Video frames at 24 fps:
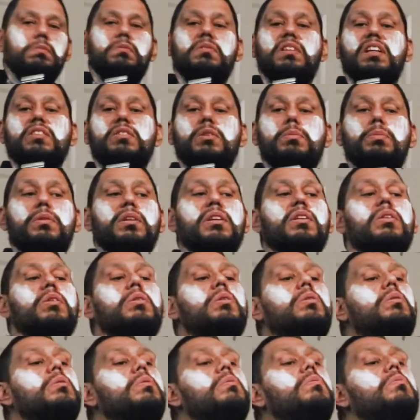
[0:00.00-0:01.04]
It's actually pretty
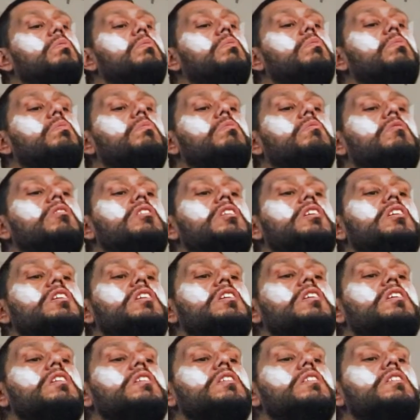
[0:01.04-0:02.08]
cool.
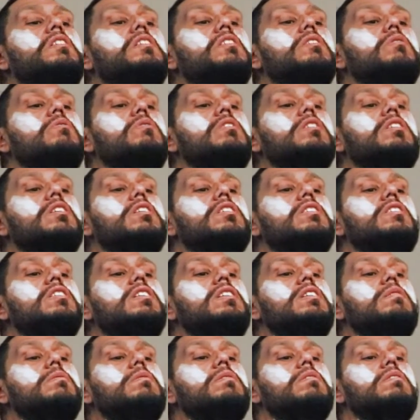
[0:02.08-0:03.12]
Does a really good
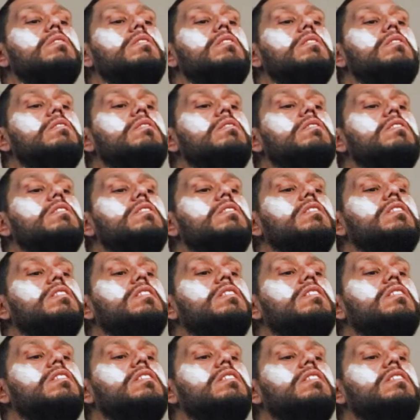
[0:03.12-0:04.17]
job. So let's see.